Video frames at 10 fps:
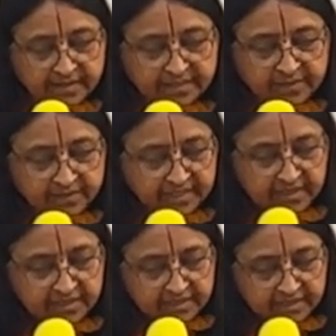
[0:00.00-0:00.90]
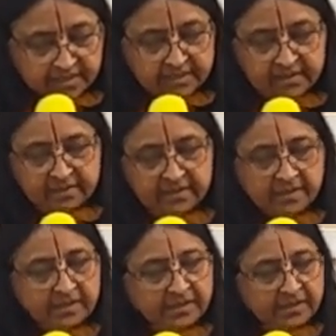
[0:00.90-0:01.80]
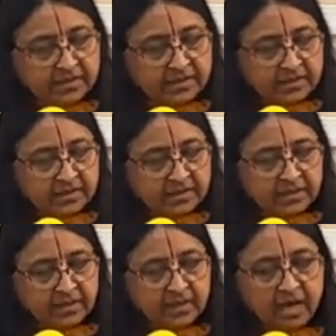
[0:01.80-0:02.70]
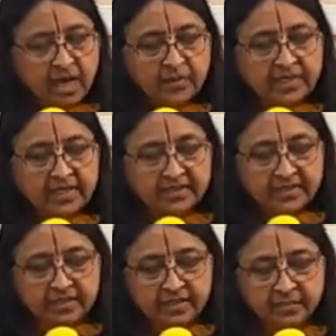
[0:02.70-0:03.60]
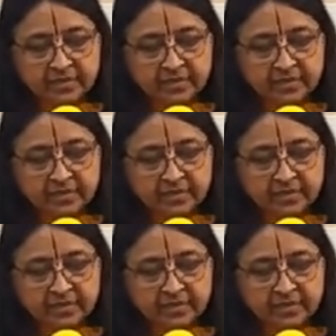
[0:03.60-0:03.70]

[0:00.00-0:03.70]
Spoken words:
Next page, there's Naam Lete Hi